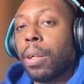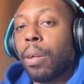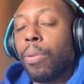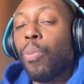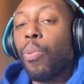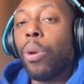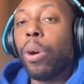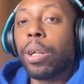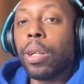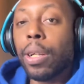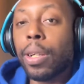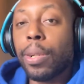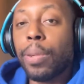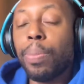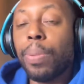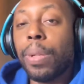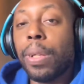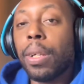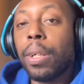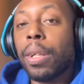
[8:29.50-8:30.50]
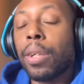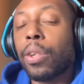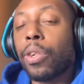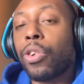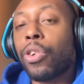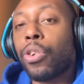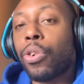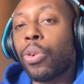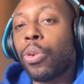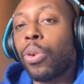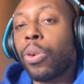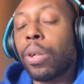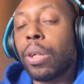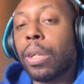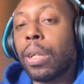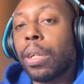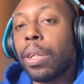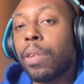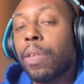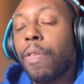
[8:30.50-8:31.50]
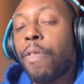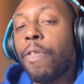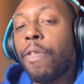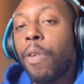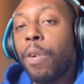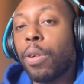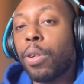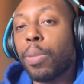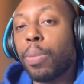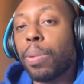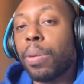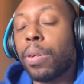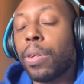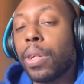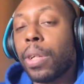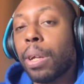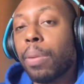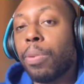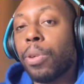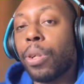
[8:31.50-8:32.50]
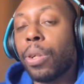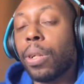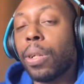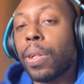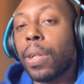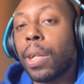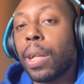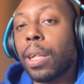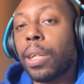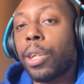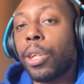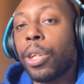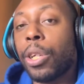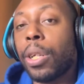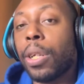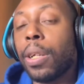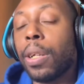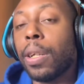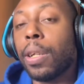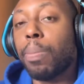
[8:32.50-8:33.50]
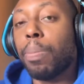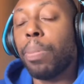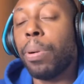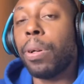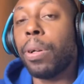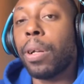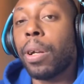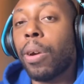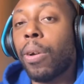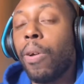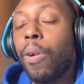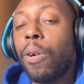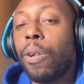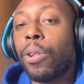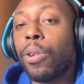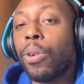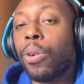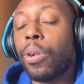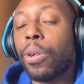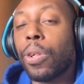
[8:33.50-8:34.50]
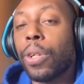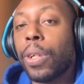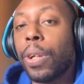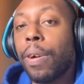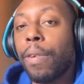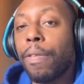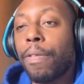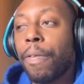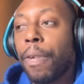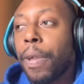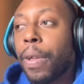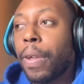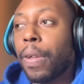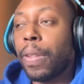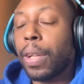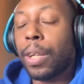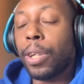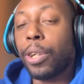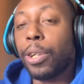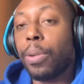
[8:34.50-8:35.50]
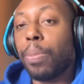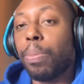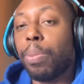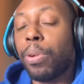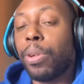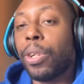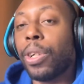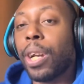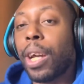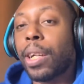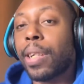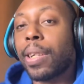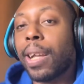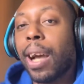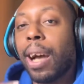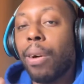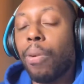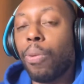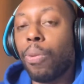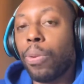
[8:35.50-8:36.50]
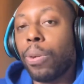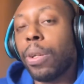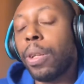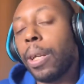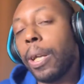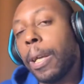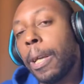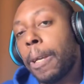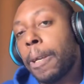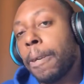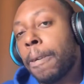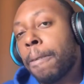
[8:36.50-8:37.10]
What is being destroyed is the false perceptions that she is putting onto herself that she projects outwardly.